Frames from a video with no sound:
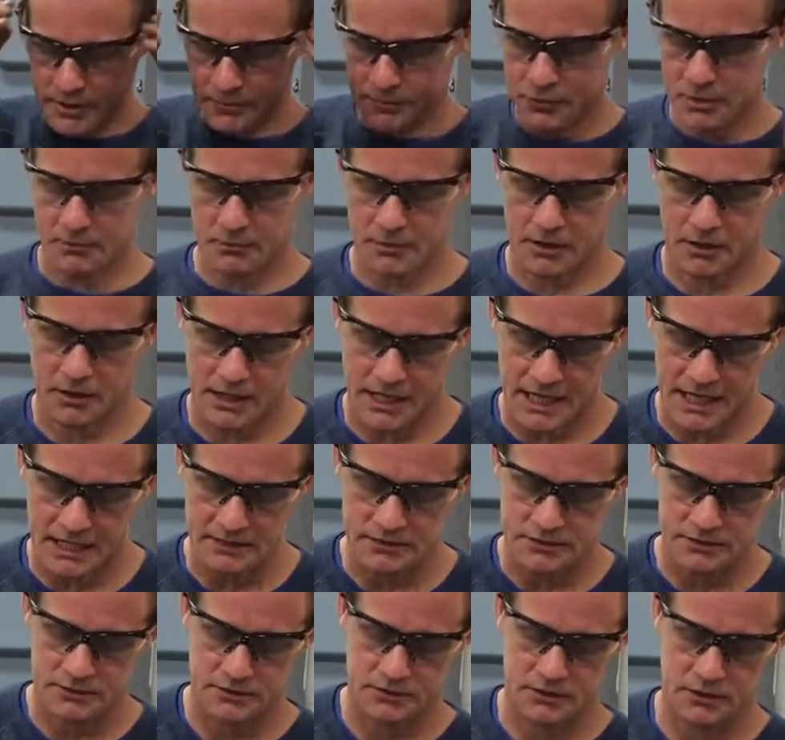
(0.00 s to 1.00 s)
ahead and put my
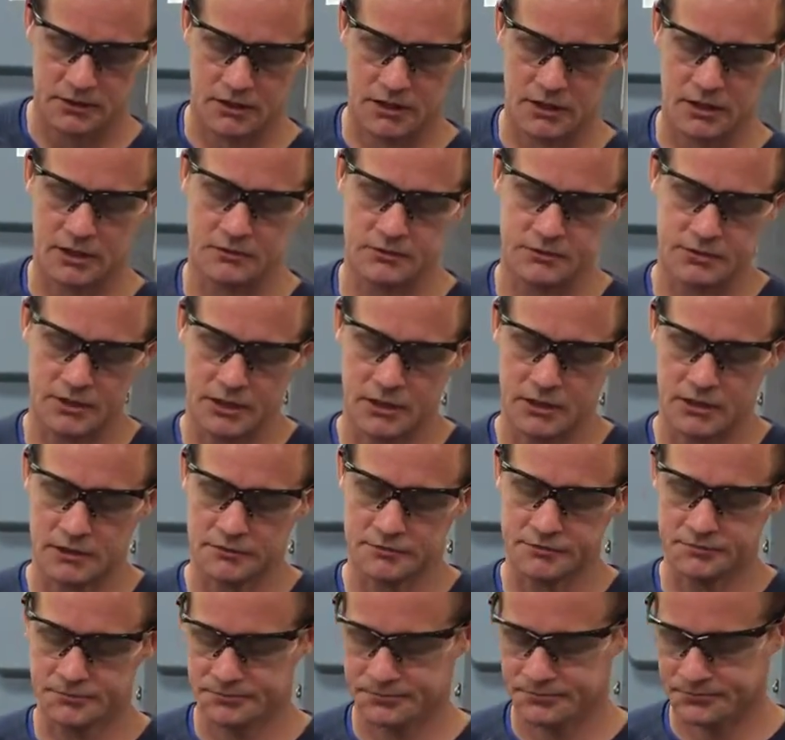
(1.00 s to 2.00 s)
glasses and gloves on.